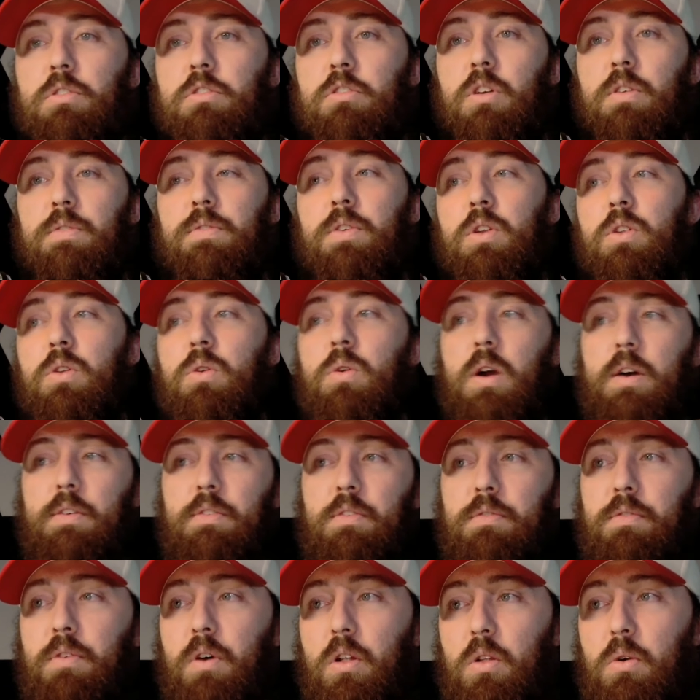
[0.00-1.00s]
So if you do have
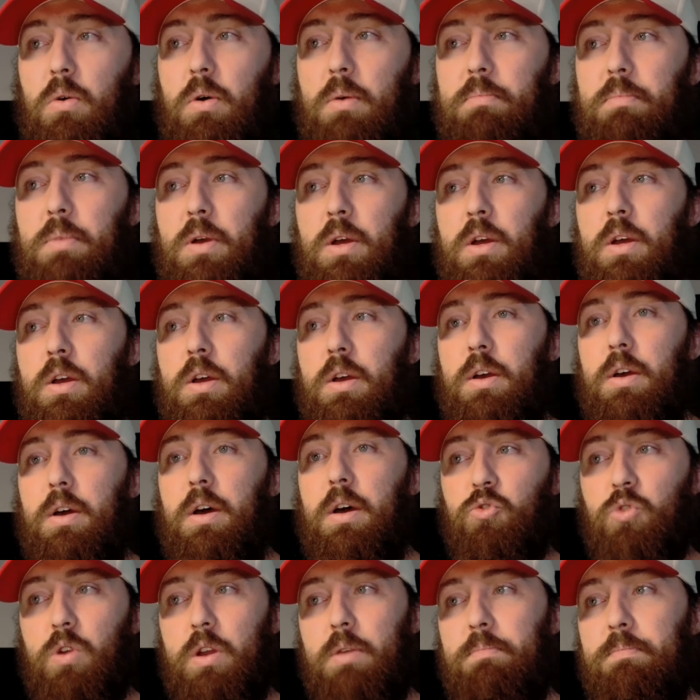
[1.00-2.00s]
a follow-up
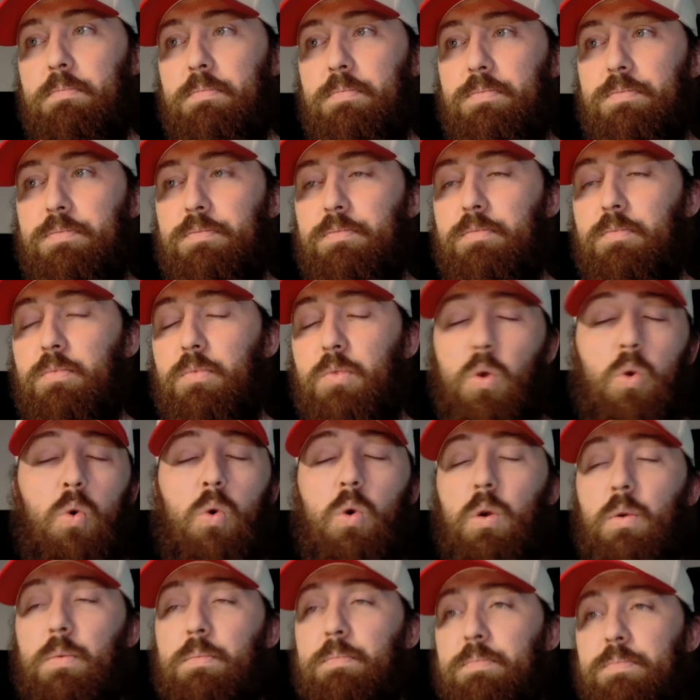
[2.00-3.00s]
drip,
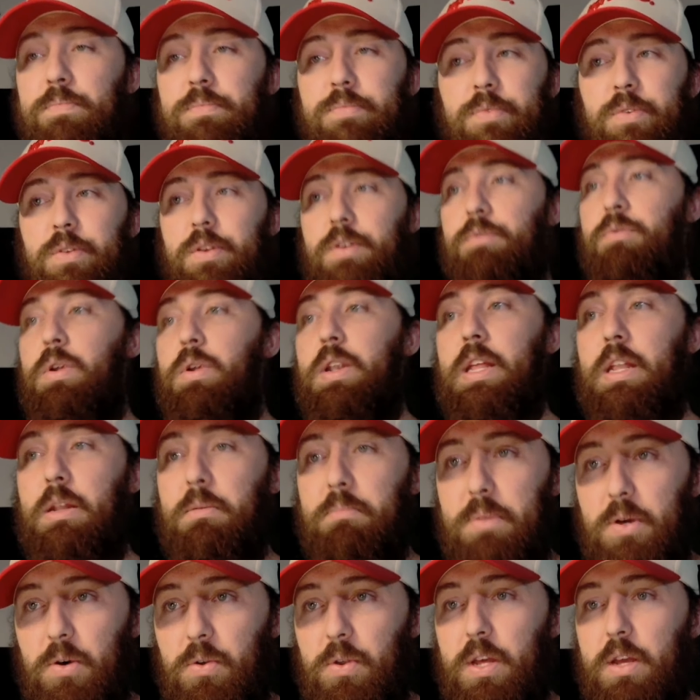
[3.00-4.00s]
or if we need to
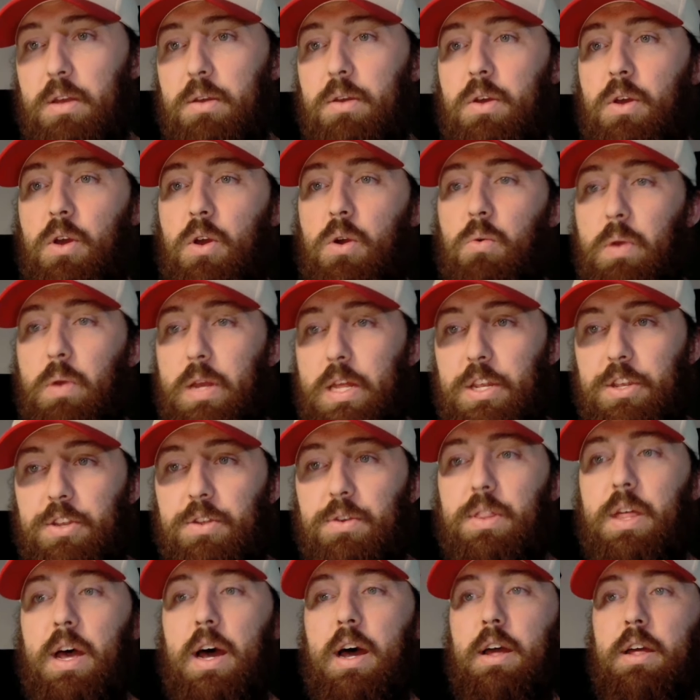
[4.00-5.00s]
build it, we can
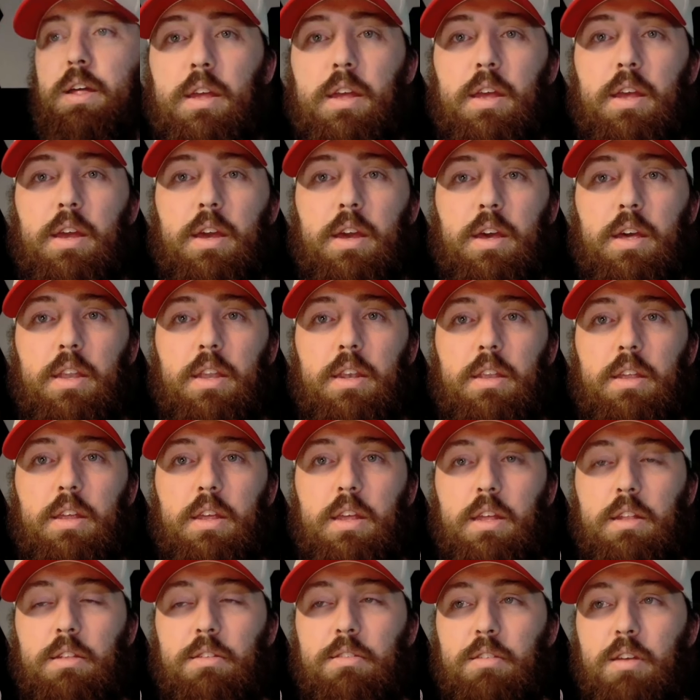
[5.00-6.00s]
do that. And
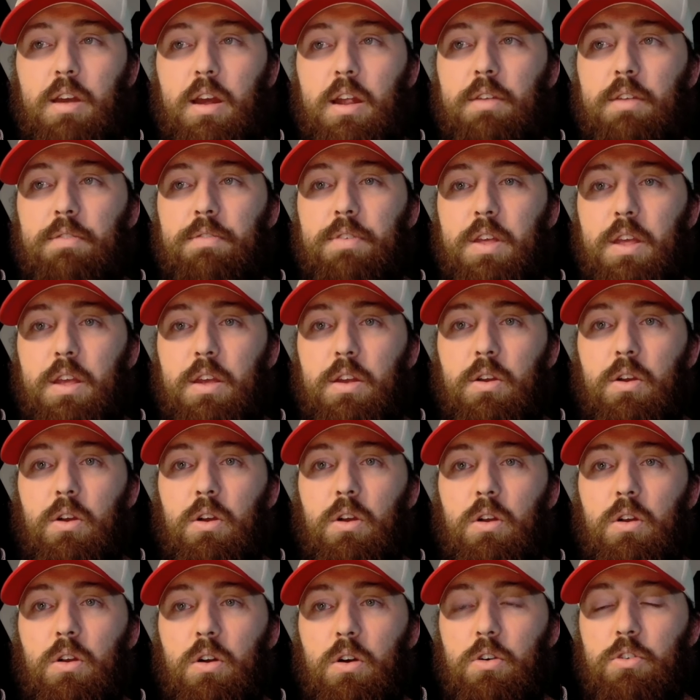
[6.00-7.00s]
inside of
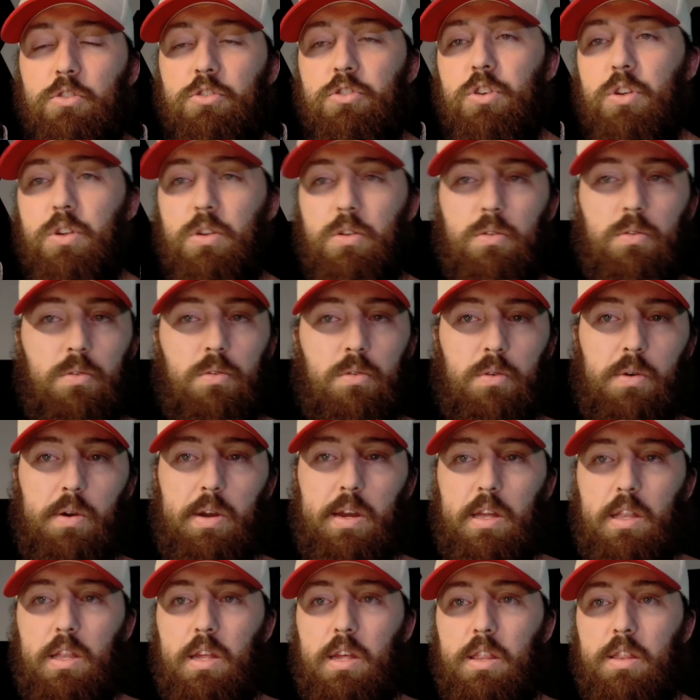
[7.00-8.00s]
here, I'll show you
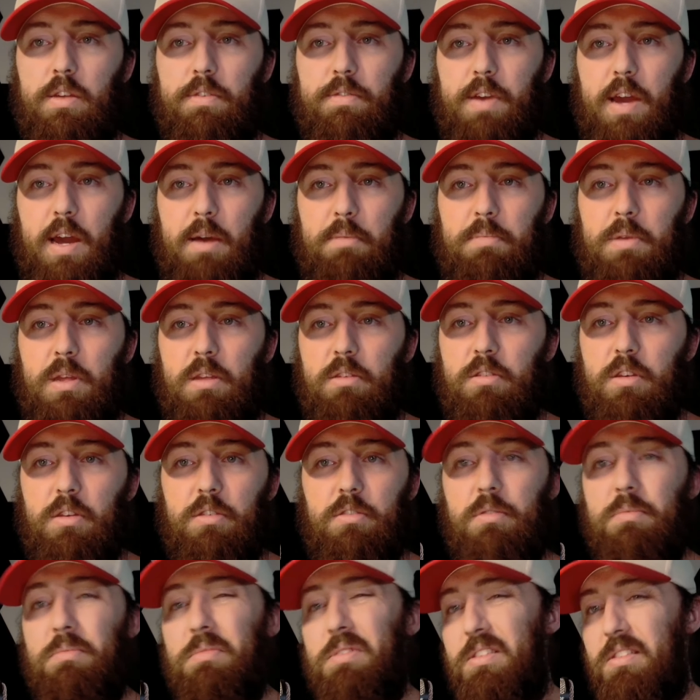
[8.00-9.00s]
quickly the VAPI
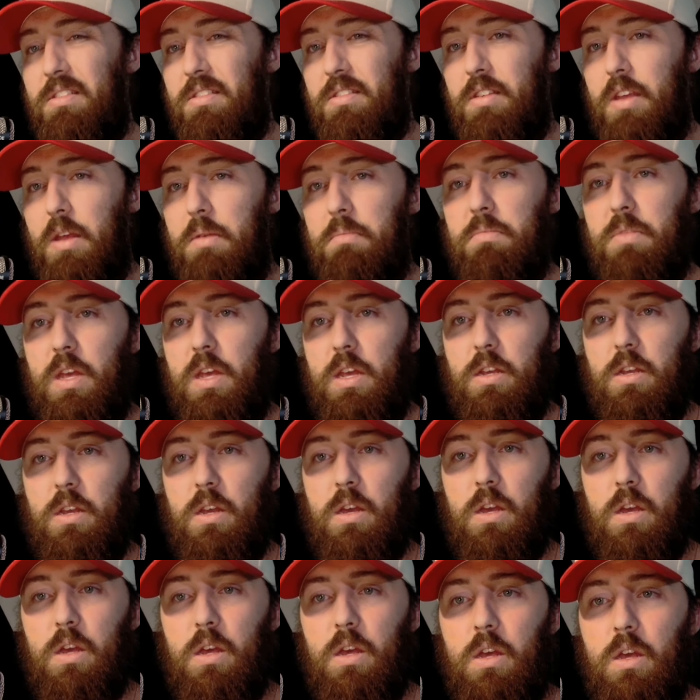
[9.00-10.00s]
system. It's the same thing,
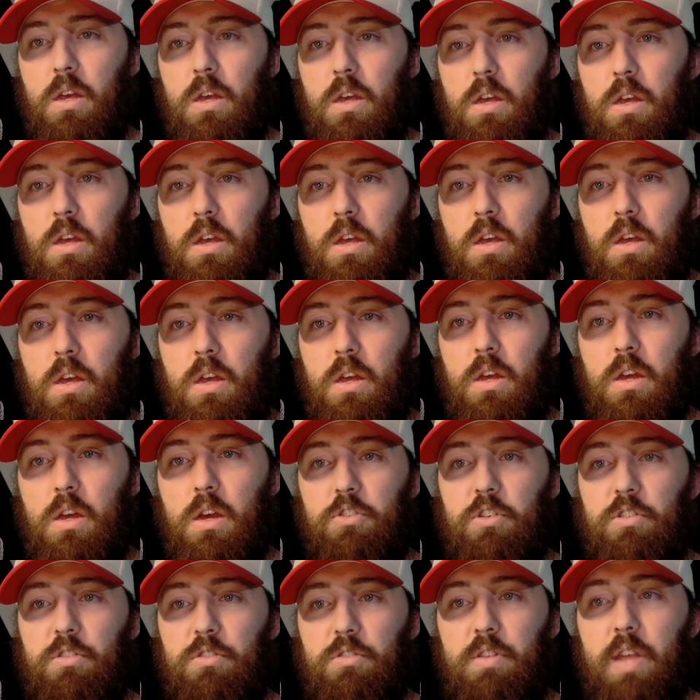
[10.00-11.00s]

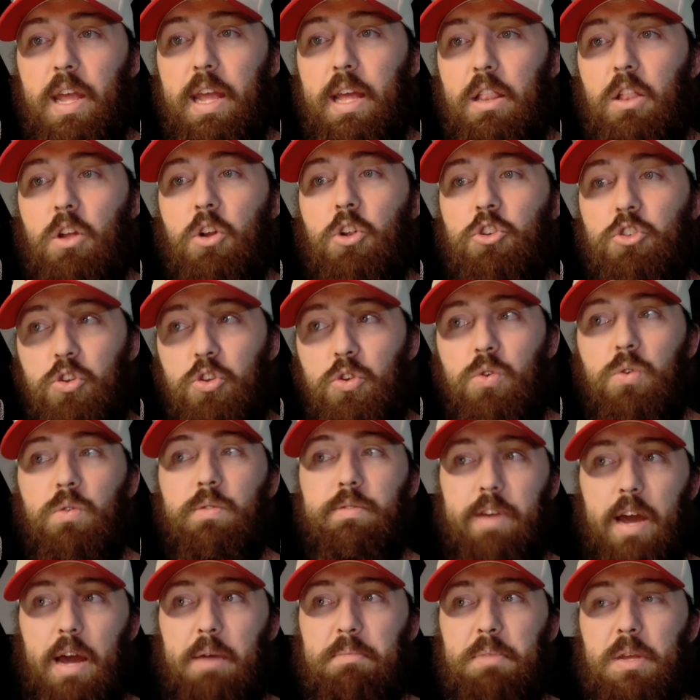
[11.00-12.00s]
just tailored to
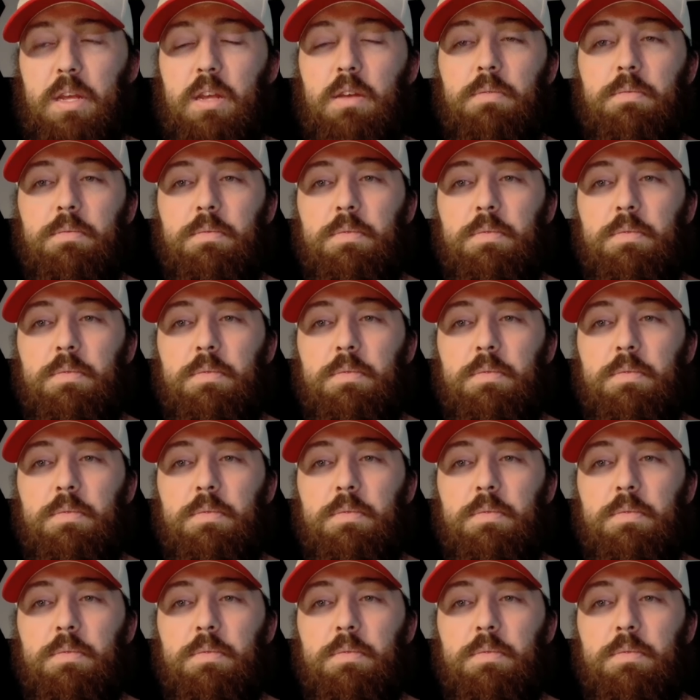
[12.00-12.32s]
VAPI.